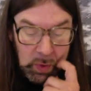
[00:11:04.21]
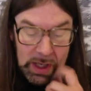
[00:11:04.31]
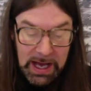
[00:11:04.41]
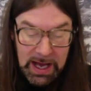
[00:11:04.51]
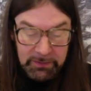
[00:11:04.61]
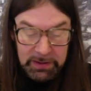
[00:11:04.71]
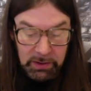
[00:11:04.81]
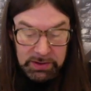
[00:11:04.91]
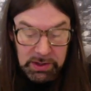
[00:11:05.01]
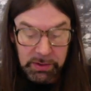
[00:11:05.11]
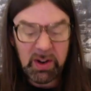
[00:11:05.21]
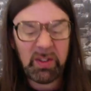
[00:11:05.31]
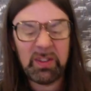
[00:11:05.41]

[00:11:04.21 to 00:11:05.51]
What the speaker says: We have, and also here